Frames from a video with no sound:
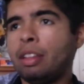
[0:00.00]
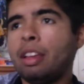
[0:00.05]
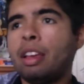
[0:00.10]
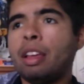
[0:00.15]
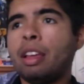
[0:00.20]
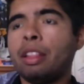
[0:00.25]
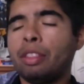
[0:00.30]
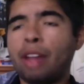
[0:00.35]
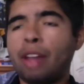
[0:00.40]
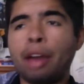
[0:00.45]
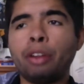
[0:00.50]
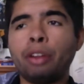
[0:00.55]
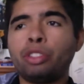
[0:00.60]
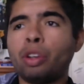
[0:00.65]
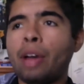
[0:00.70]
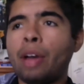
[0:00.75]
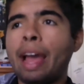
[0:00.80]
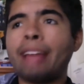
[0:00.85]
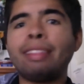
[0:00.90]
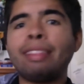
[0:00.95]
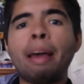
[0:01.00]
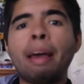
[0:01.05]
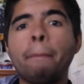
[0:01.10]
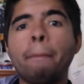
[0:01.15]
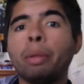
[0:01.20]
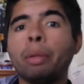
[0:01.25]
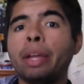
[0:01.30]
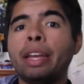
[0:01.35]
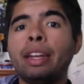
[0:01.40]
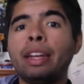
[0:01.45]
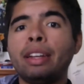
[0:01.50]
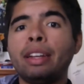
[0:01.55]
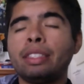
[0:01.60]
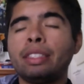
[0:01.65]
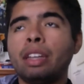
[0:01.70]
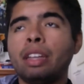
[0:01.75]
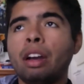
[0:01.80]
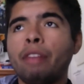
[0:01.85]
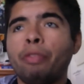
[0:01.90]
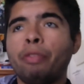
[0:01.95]
Naruto had that blade in
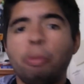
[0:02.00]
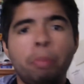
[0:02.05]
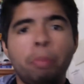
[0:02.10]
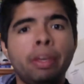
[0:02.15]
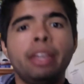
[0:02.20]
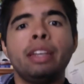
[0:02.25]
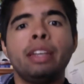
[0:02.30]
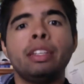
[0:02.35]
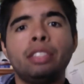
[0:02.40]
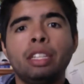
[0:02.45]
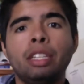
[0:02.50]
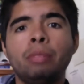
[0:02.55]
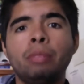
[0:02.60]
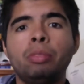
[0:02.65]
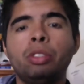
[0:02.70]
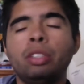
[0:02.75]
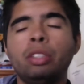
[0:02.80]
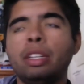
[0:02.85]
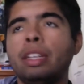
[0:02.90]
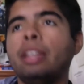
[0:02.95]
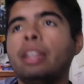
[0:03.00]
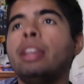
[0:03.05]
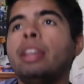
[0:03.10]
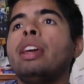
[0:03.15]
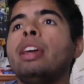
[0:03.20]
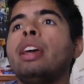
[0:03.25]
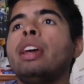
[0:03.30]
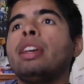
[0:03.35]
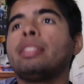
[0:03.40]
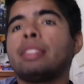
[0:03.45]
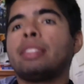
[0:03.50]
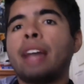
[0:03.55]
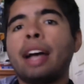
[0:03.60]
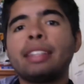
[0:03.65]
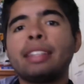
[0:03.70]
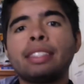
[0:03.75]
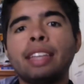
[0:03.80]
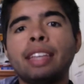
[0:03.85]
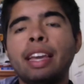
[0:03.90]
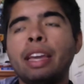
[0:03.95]
his gut for being a dipshit.
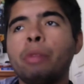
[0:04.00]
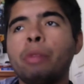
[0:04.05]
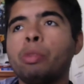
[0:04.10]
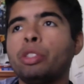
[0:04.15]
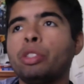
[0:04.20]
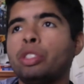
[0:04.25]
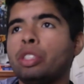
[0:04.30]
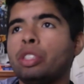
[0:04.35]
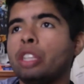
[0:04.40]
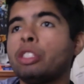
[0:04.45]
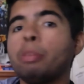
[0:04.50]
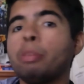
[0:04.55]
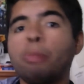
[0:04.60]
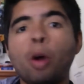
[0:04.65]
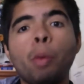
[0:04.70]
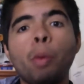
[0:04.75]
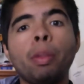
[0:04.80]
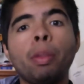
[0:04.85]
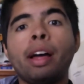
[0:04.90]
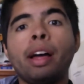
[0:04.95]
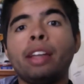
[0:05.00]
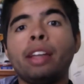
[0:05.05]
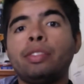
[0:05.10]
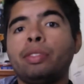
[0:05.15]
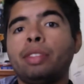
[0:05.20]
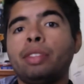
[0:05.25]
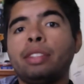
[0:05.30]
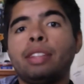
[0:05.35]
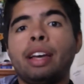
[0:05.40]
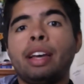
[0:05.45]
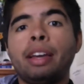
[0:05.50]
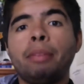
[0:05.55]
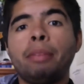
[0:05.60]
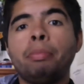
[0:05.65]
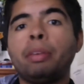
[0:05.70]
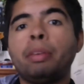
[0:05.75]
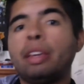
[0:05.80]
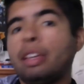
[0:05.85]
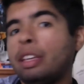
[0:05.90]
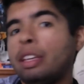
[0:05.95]
Sasuke was just immobilized for the time
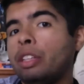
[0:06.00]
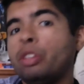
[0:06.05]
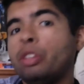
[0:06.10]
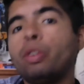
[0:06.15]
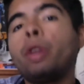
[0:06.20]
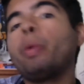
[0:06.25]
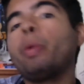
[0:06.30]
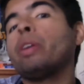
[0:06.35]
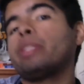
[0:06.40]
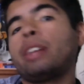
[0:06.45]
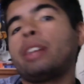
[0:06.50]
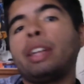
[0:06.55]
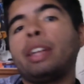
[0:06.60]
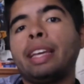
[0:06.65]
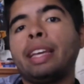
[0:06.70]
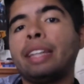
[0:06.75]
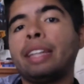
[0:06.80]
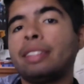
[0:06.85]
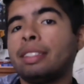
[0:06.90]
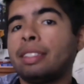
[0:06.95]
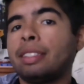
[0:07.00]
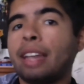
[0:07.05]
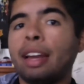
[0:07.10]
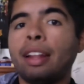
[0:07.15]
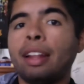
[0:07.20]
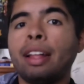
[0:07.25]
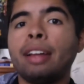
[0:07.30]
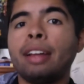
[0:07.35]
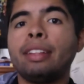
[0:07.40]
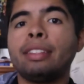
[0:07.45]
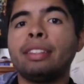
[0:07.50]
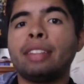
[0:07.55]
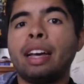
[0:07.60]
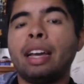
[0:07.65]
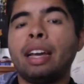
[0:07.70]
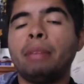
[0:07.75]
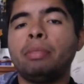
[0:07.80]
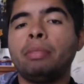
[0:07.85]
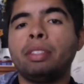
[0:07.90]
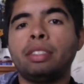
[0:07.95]
being. He knew he wasn't going to get to Sarada in
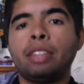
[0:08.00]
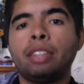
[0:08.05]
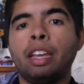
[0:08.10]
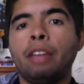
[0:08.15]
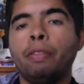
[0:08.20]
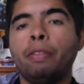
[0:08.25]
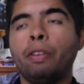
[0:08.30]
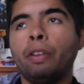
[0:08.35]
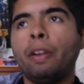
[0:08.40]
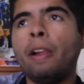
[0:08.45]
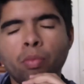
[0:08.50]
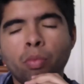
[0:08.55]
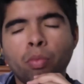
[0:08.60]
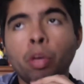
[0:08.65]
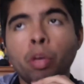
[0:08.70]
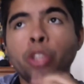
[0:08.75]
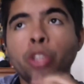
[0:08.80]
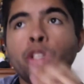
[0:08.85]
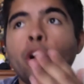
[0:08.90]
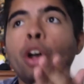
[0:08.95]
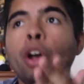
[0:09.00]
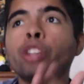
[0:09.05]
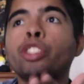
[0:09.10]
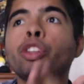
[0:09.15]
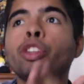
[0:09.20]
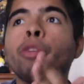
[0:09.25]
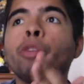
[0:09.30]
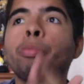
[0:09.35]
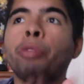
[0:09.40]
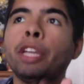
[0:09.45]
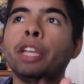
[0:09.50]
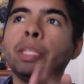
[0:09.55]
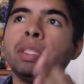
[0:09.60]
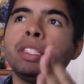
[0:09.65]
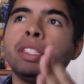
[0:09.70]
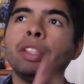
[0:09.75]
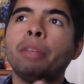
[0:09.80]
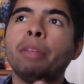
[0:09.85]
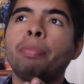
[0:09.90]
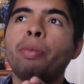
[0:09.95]
time to save her. Which also brings me
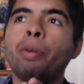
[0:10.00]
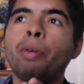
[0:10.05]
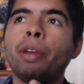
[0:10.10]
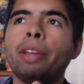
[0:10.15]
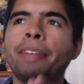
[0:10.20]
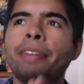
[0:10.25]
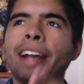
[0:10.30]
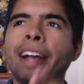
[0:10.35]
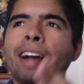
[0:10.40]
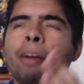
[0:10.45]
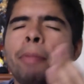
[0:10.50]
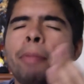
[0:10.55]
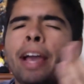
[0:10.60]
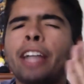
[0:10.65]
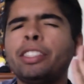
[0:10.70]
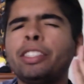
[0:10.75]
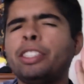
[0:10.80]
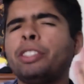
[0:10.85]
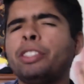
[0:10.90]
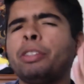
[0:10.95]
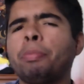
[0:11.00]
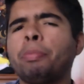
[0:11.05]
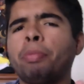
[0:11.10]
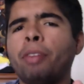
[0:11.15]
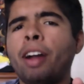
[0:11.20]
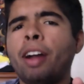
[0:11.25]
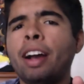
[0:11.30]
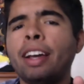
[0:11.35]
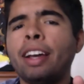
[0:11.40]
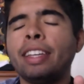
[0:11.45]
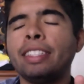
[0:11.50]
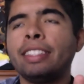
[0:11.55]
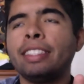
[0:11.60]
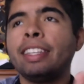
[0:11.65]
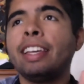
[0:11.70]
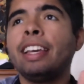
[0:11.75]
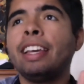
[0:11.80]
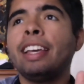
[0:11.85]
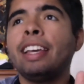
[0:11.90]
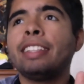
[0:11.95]
to the point of how I'm actually surprised
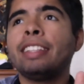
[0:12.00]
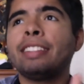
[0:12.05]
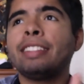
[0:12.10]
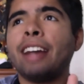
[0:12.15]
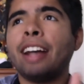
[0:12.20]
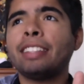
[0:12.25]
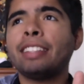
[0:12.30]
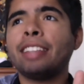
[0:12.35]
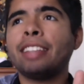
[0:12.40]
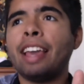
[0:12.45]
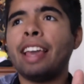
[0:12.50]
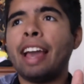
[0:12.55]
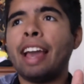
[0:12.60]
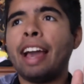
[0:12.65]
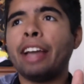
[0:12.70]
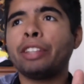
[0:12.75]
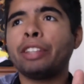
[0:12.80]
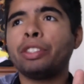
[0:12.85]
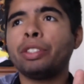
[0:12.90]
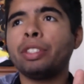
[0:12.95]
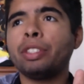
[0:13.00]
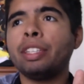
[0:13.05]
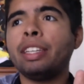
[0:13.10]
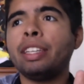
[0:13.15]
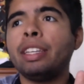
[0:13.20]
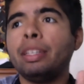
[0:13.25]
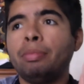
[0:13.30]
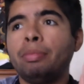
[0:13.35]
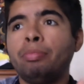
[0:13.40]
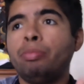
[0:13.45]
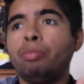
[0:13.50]
Sasuke actually